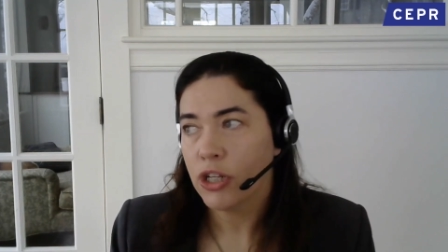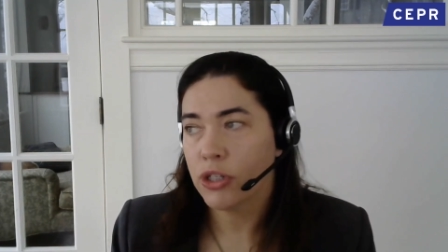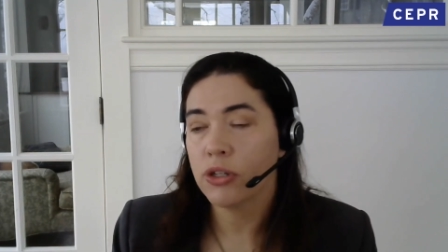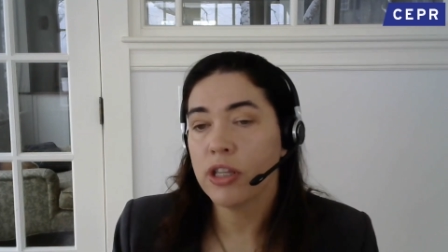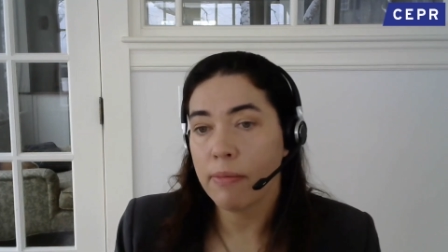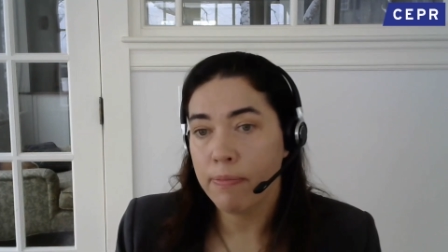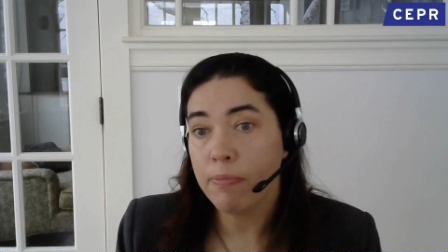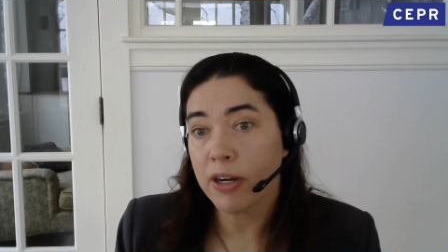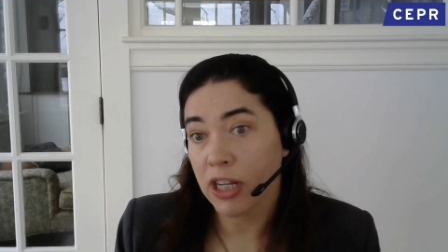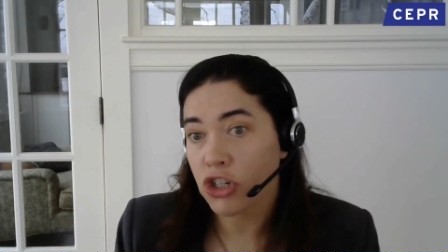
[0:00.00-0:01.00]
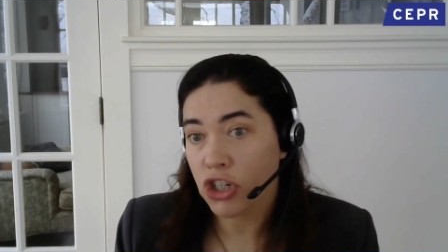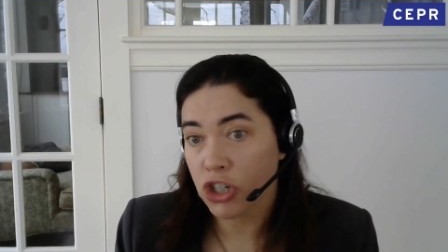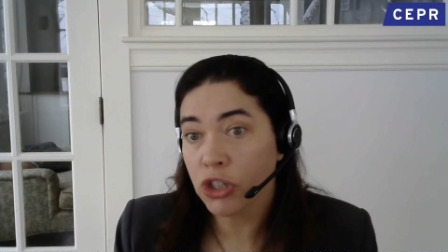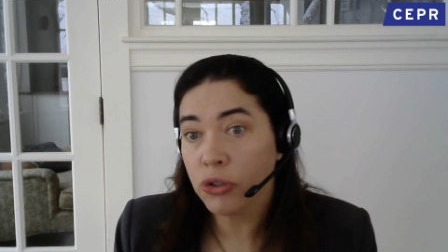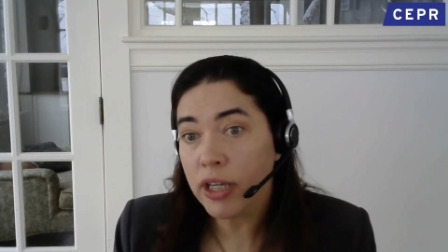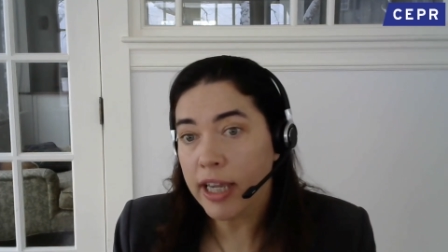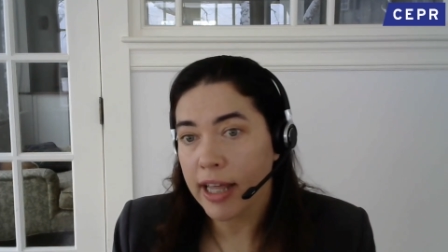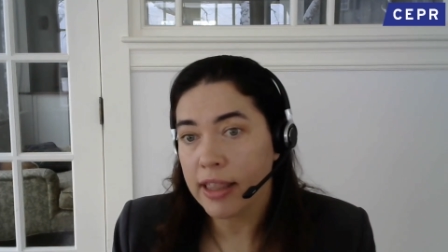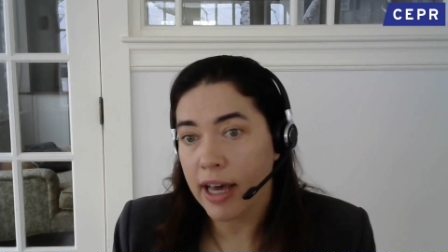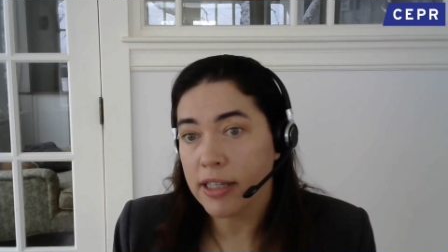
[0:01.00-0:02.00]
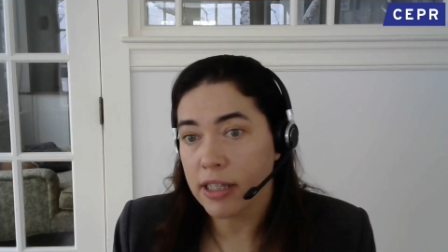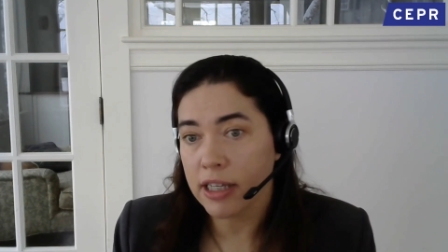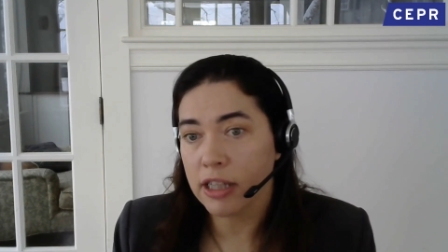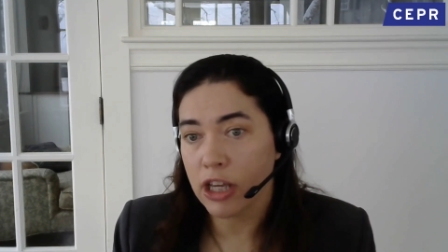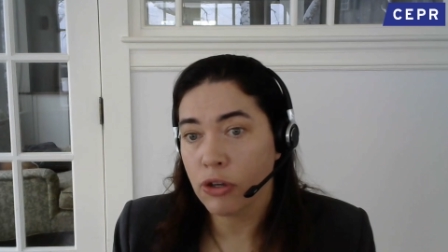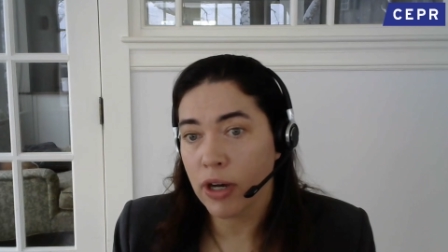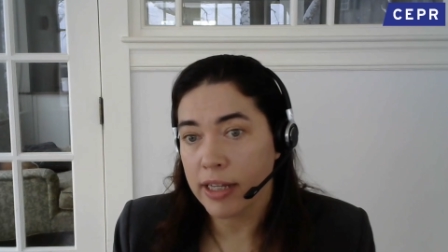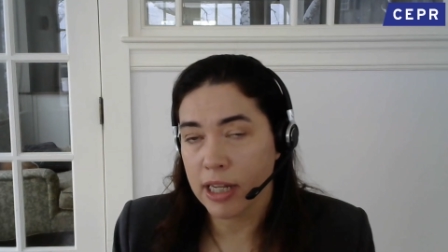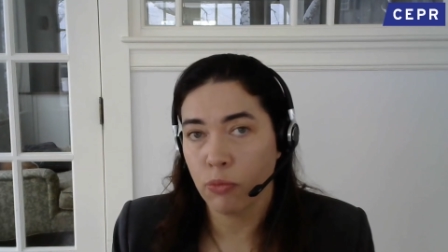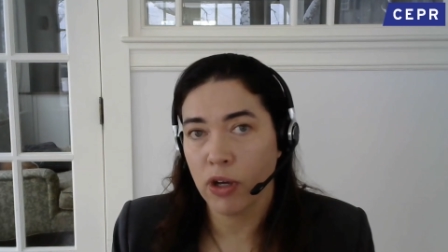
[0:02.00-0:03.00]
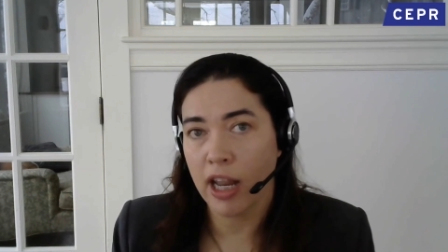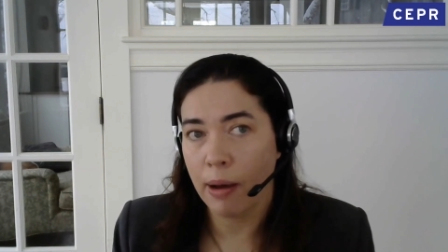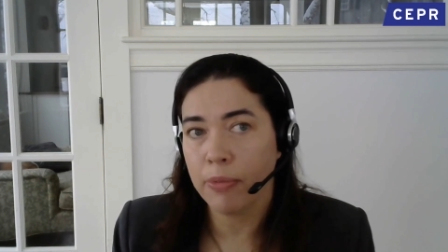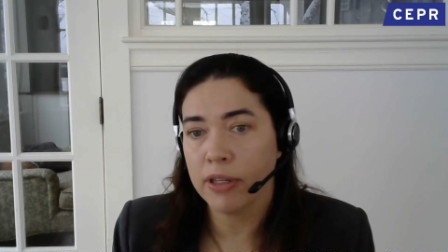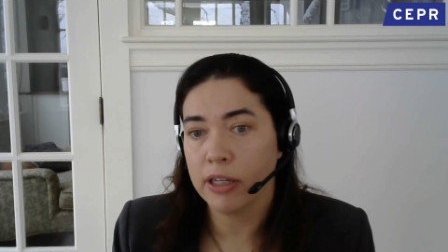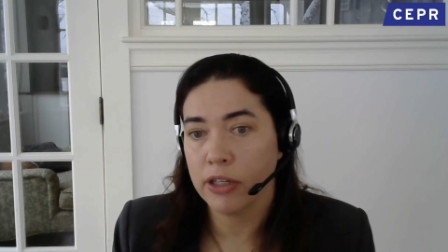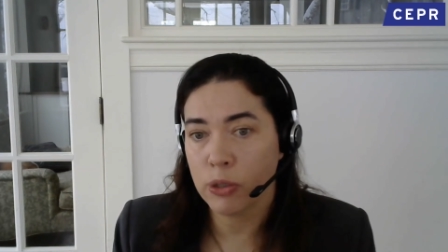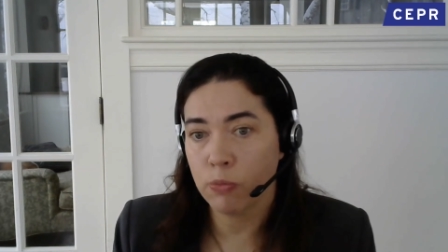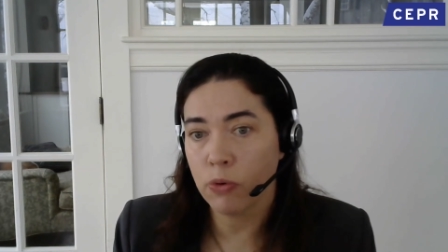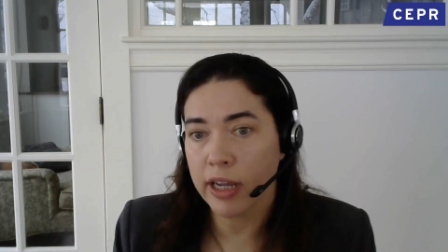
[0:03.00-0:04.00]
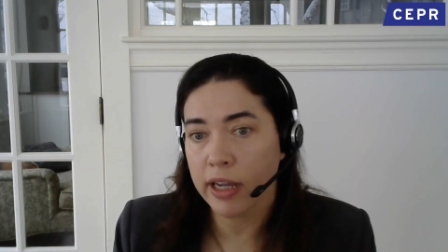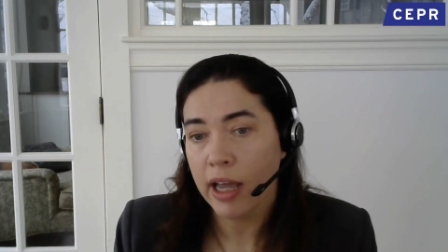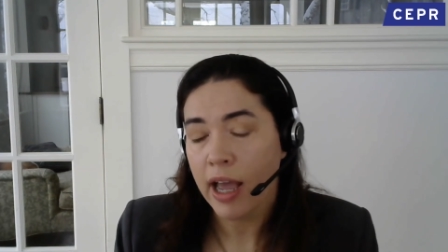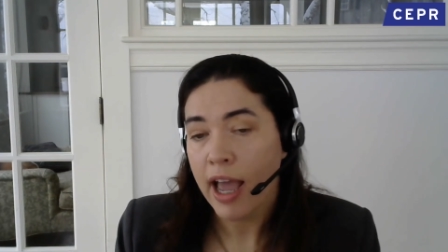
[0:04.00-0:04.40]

So there are papers actually looking at that in the US and what happened in the spring.